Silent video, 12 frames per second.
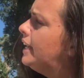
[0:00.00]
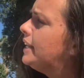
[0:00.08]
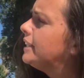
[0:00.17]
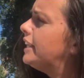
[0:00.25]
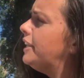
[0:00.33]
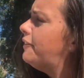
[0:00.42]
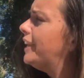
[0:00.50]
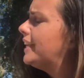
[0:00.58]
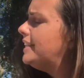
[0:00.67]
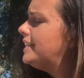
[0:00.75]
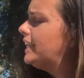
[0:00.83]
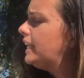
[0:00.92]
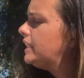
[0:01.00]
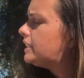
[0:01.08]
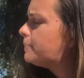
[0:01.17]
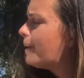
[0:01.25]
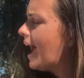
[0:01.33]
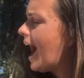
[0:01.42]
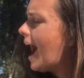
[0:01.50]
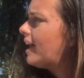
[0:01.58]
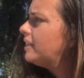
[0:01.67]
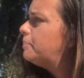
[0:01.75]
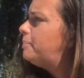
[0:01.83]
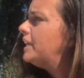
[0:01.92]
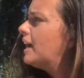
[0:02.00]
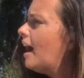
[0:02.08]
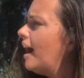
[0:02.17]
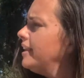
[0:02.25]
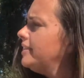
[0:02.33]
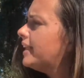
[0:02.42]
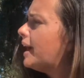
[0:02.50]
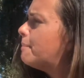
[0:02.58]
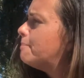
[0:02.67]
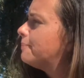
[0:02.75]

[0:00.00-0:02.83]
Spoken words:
leaving a neat path behind them.